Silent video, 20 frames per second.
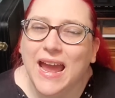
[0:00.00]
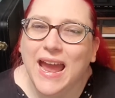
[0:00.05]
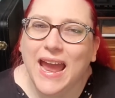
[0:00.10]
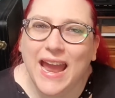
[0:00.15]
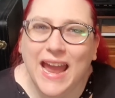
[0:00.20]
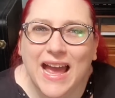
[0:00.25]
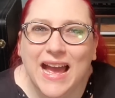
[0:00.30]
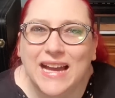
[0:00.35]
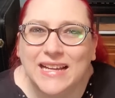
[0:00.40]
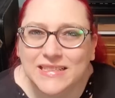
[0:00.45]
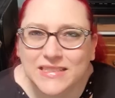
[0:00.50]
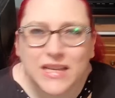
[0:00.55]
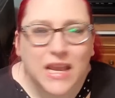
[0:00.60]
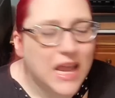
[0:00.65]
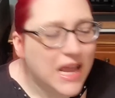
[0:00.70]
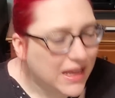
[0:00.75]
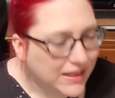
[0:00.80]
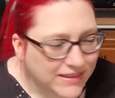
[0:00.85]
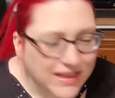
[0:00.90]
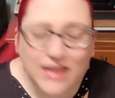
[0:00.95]
And
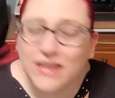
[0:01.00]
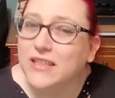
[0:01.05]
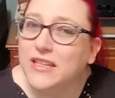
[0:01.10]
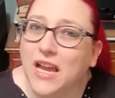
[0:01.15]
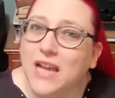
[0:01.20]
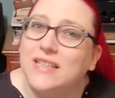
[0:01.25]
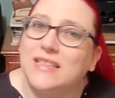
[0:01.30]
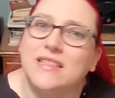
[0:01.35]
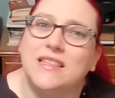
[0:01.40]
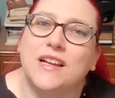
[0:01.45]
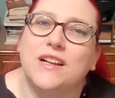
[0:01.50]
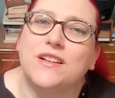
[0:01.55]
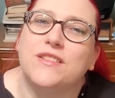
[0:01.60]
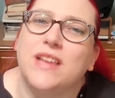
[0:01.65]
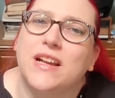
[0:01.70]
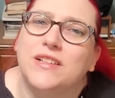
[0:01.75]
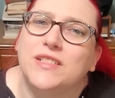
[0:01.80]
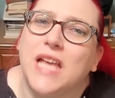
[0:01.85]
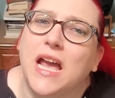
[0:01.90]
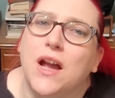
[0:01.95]
that's